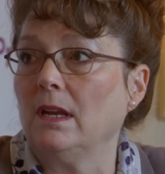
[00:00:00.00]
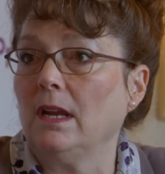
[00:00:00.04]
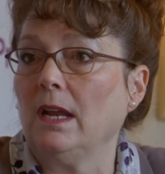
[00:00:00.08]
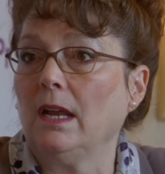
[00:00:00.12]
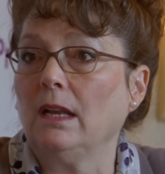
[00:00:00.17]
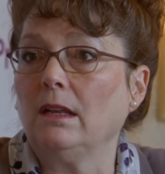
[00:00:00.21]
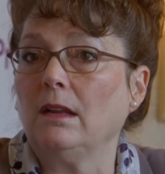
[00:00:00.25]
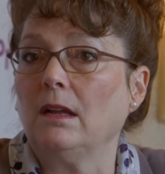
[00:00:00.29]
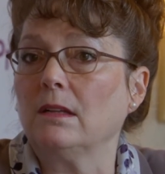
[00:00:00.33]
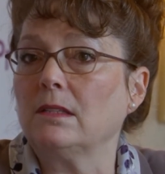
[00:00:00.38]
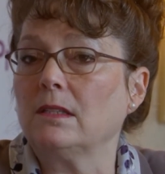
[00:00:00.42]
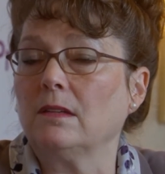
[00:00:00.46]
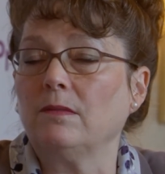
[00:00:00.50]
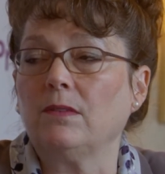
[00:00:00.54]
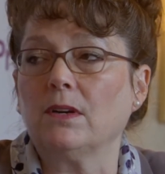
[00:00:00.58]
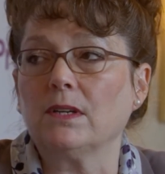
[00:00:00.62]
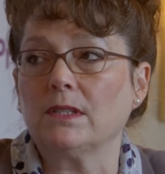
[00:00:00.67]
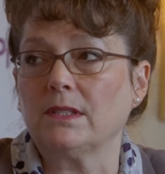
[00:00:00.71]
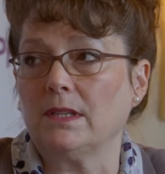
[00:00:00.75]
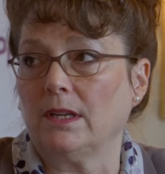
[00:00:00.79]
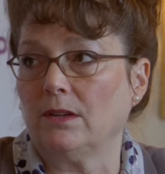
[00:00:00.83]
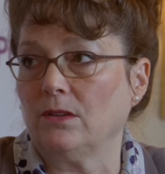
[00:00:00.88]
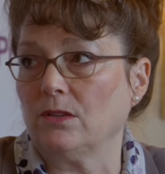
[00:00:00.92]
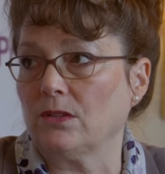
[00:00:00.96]
And lots of our
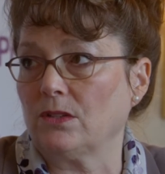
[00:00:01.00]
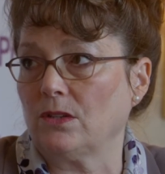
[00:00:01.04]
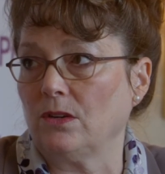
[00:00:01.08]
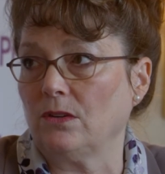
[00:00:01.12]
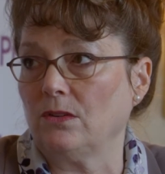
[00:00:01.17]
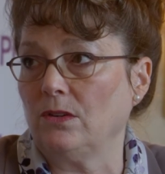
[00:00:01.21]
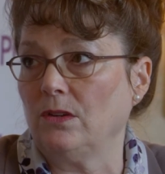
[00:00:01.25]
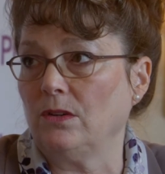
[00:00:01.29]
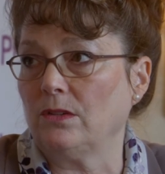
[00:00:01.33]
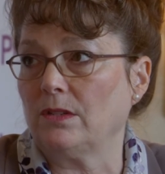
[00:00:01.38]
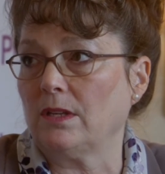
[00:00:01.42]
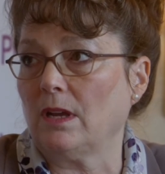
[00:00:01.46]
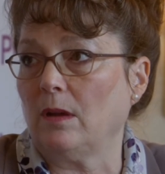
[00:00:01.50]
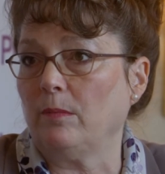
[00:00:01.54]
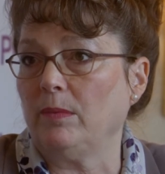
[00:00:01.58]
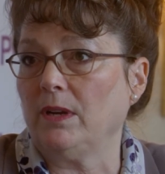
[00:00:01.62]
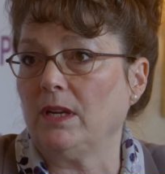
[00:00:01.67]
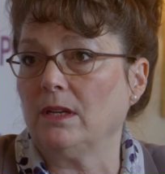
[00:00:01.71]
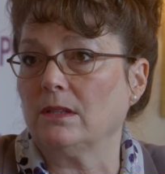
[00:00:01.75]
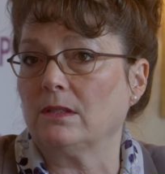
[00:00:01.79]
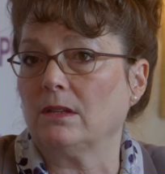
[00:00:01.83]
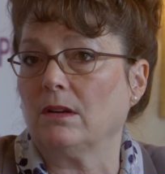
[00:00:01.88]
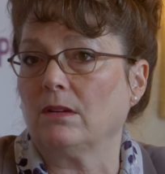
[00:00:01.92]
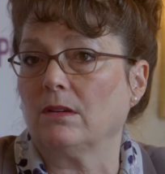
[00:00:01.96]
centers don't use that
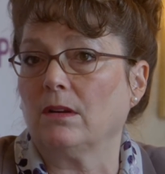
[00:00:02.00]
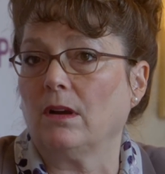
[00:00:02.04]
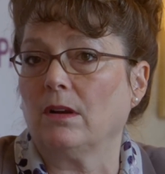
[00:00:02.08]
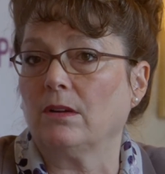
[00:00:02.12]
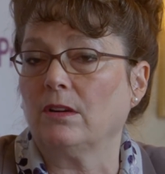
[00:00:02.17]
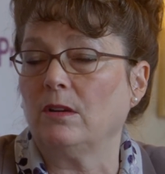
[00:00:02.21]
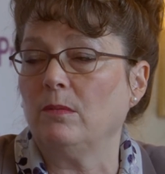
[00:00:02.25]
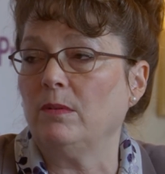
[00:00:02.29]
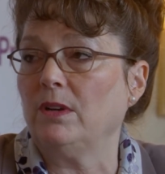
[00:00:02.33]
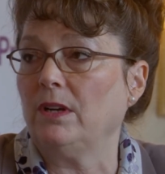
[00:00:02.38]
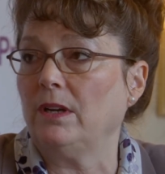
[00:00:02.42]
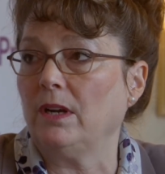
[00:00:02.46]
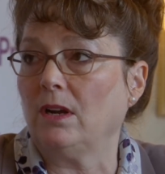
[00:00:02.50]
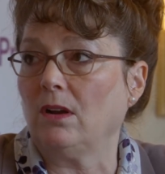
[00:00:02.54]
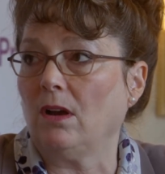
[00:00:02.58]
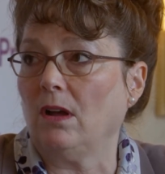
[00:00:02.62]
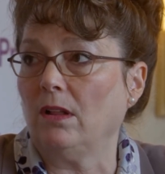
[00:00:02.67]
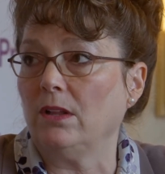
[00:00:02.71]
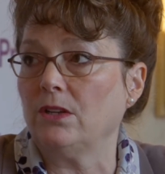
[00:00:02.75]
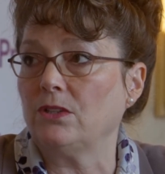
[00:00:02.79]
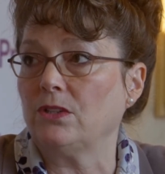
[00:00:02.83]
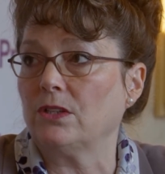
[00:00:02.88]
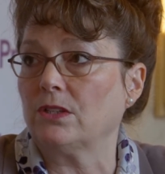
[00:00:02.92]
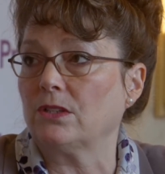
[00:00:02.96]
because our community
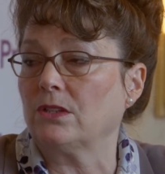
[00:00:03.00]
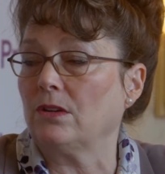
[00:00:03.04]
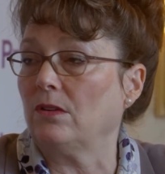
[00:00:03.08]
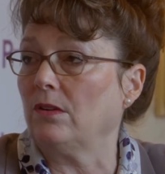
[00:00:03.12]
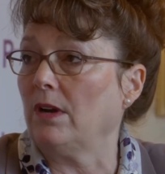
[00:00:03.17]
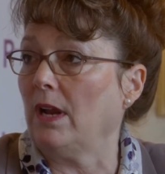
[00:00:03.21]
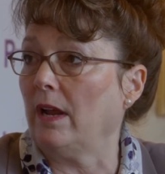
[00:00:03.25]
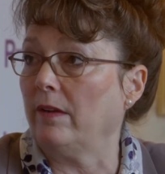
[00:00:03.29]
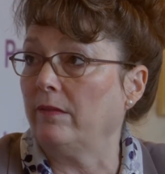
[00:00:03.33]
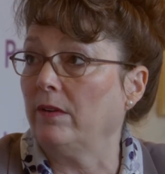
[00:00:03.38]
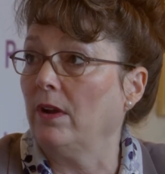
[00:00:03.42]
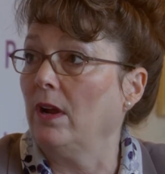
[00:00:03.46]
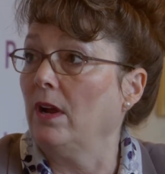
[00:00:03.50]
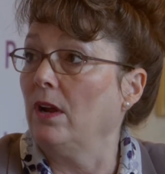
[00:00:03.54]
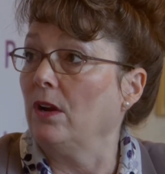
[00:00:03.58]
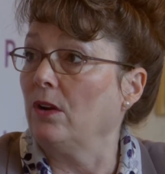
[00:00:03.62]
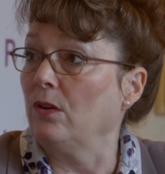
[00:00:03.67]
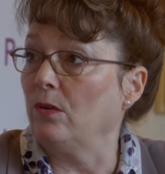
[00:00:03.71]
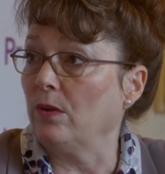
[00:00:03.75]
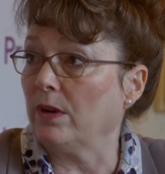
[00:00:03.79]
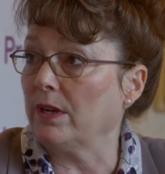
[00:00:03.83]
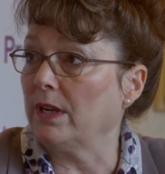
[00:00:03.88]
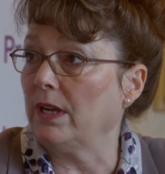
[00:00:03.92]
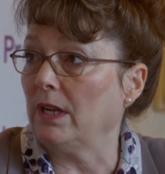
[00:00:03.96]
colleges don't have
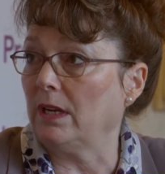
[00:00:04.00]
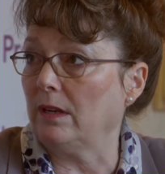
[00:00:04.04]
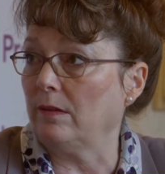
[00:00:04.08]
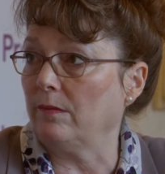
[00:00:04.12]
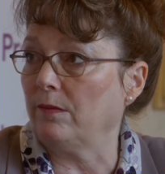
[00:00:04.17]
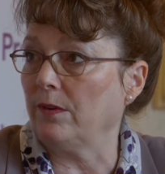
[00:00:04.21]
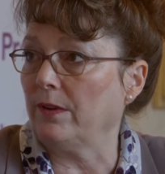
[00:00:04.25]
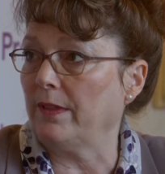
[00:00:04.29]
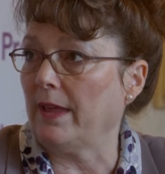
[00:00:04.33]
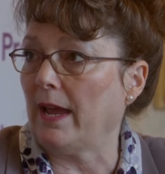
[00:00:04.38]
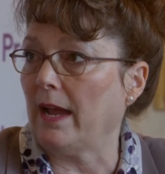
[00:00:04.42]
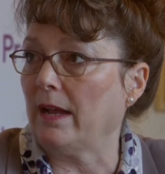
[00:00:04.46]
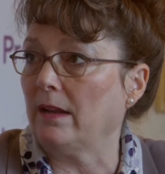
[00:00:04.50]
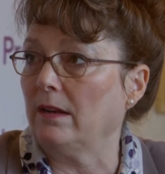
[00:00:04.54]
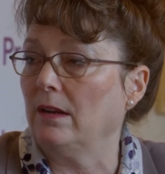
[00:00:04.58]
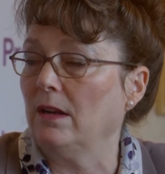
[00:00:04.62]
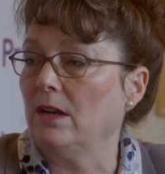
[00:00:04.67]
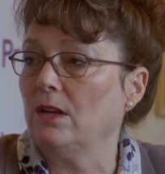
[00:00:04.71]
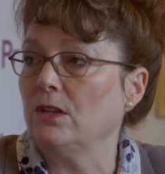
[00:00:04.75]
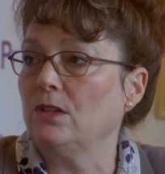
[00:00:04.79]
curriculum for that.